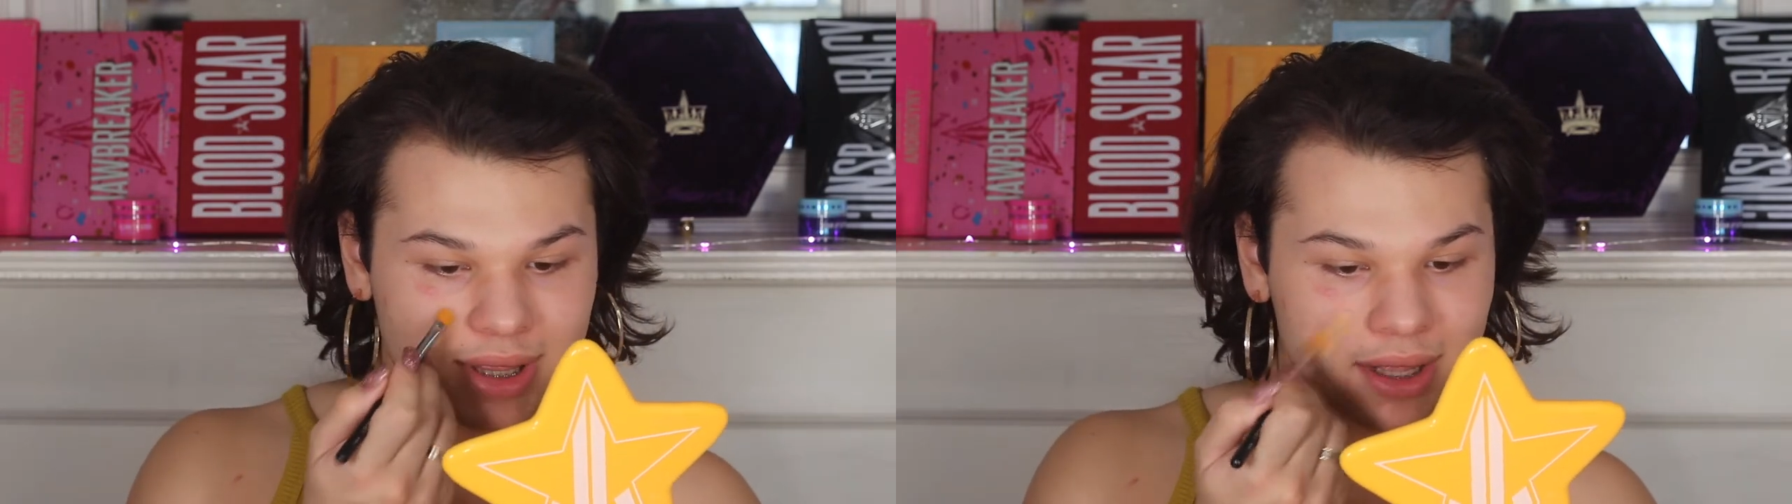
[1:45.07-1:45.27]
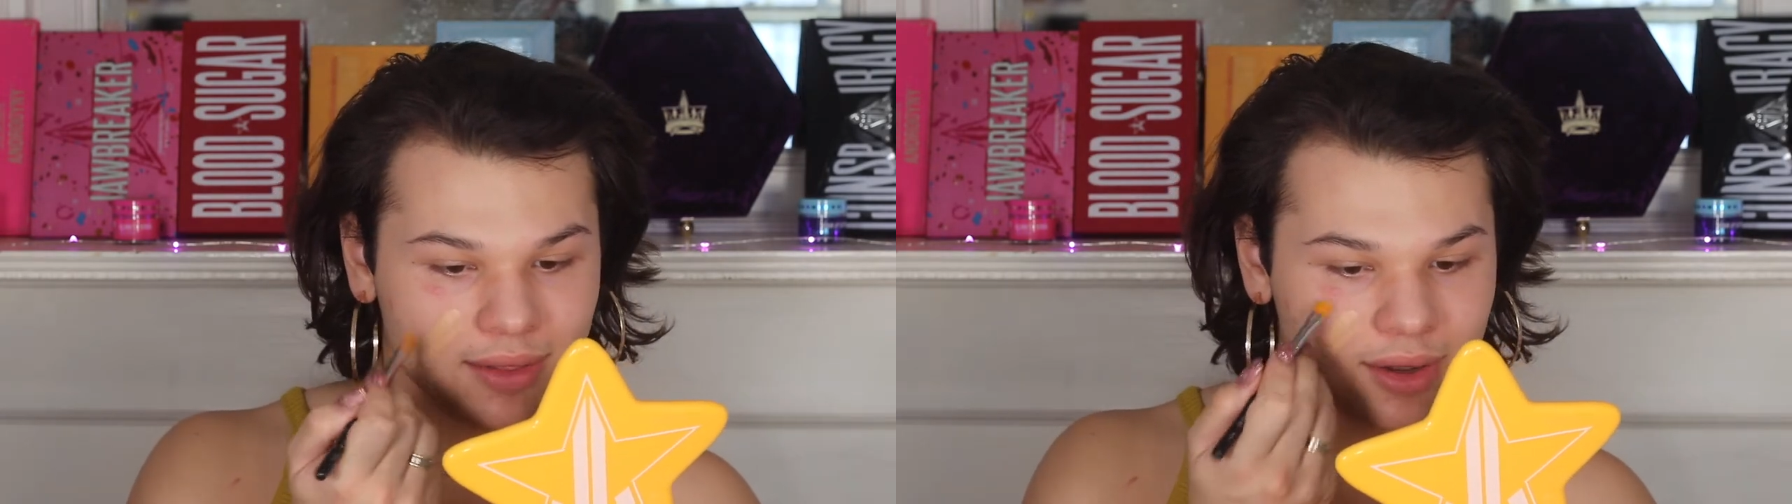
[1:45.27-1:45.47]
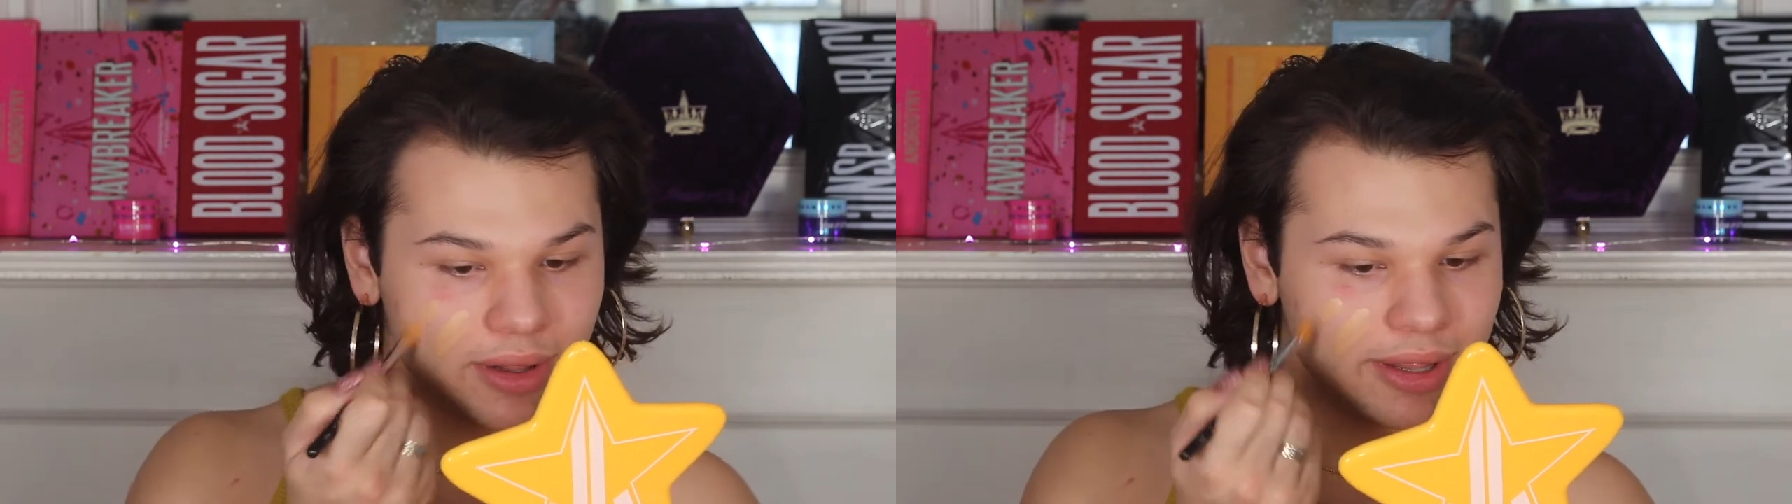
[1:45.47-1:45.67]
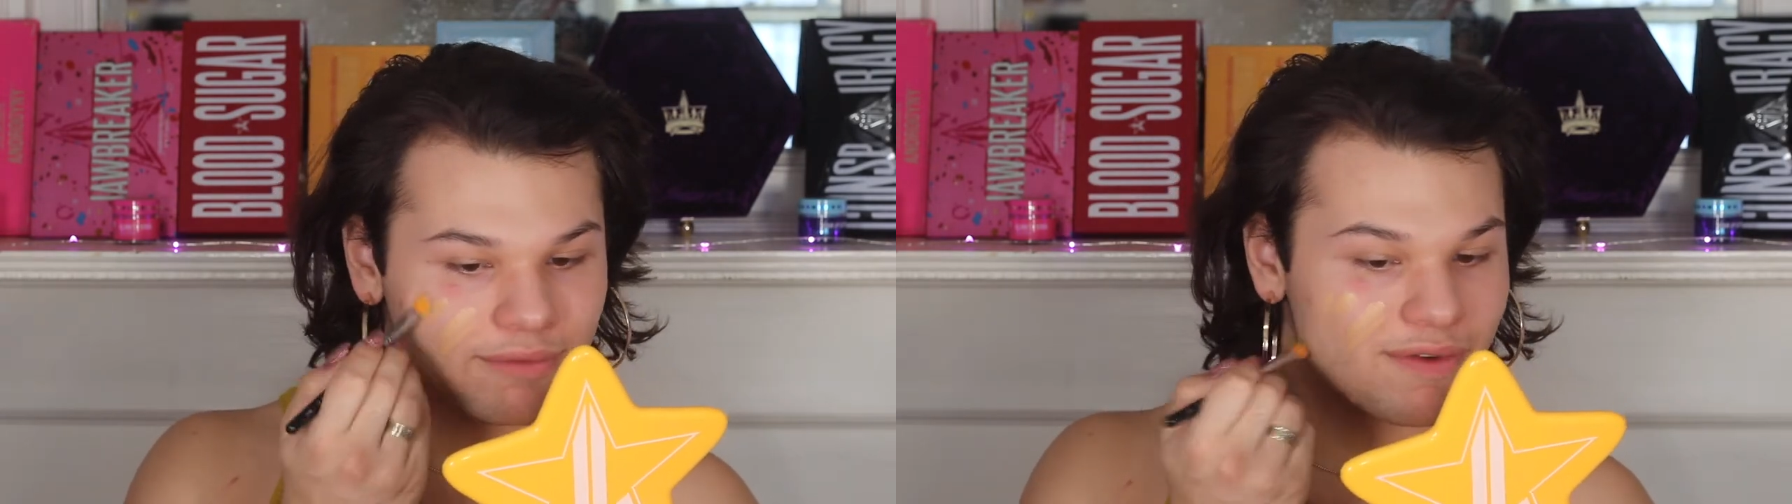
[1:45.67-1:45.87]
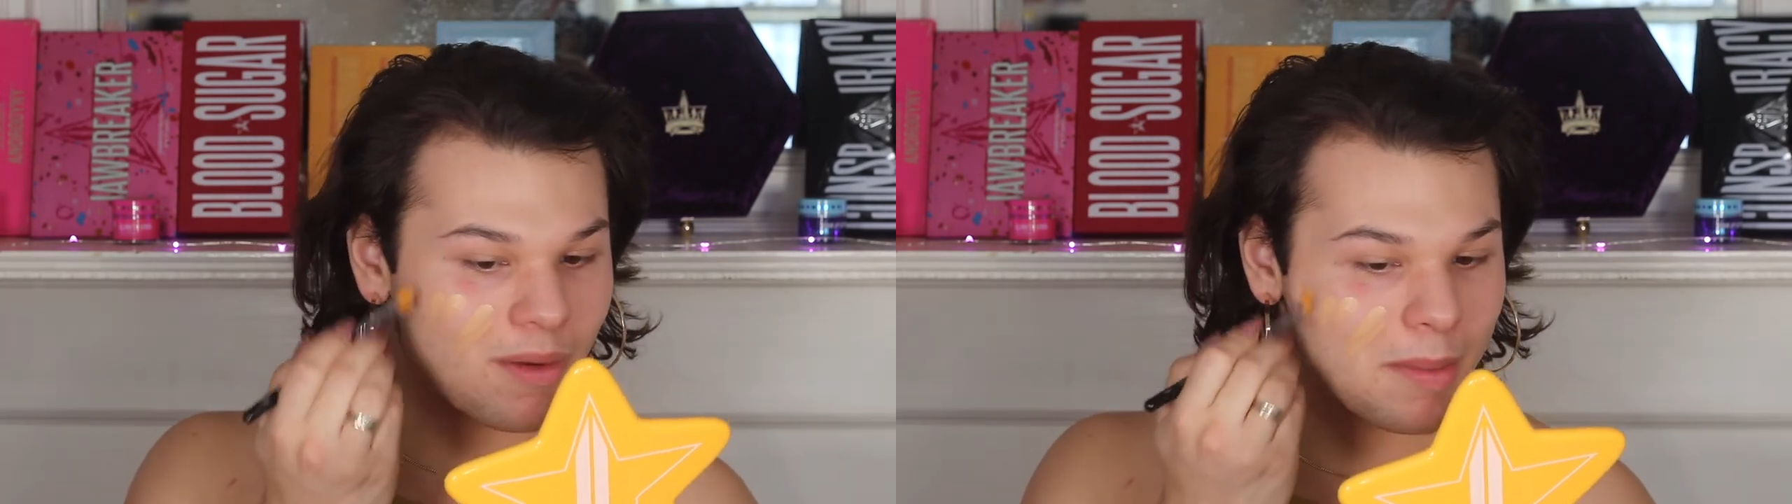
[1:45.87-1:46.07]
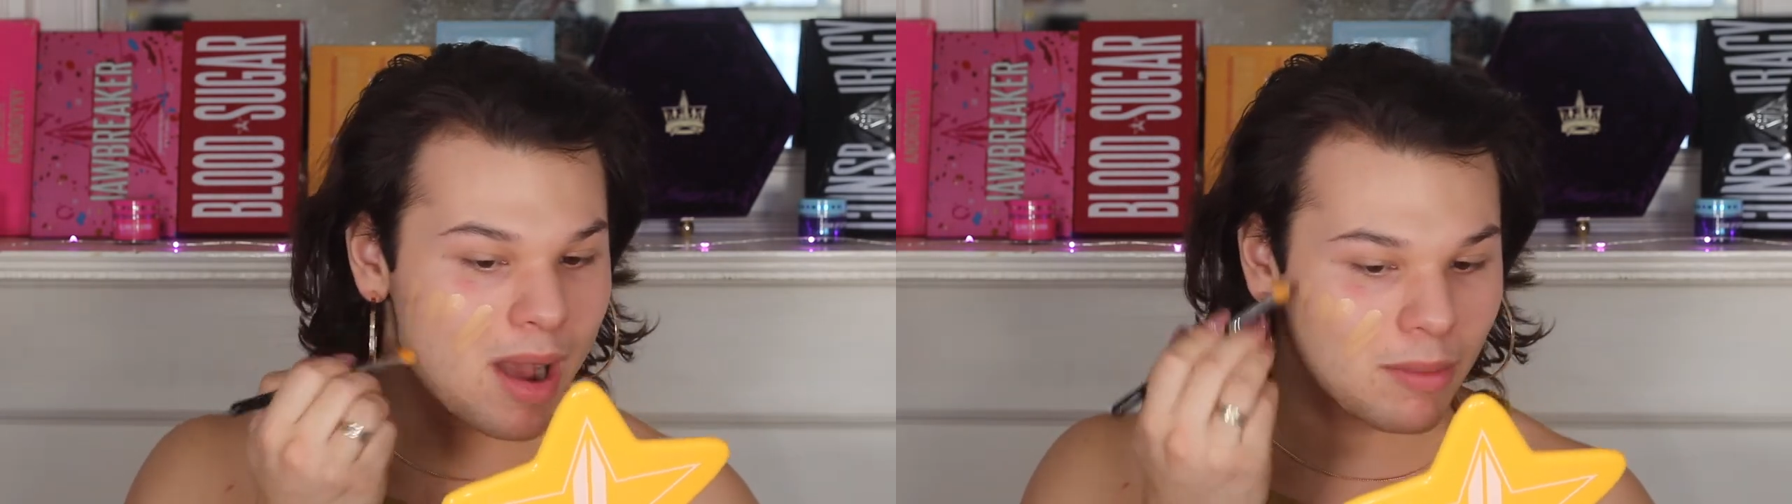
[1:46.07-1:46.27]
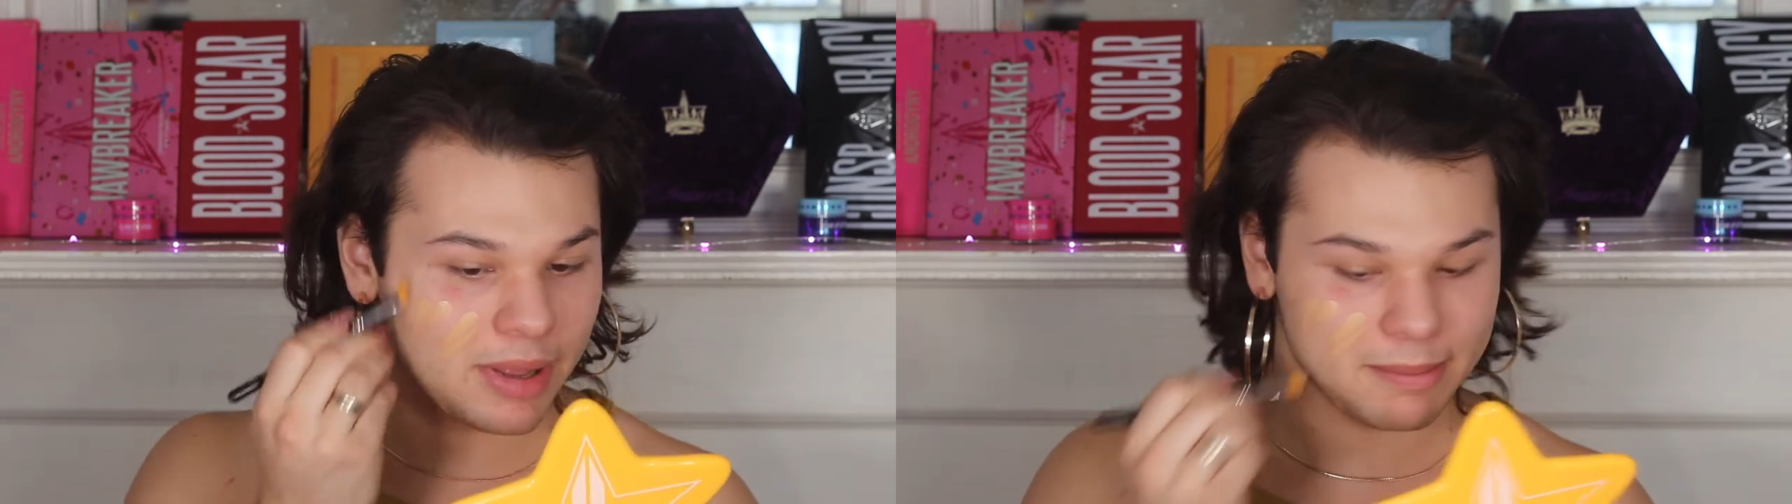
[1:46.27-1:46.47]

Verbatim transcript: like a little info about me,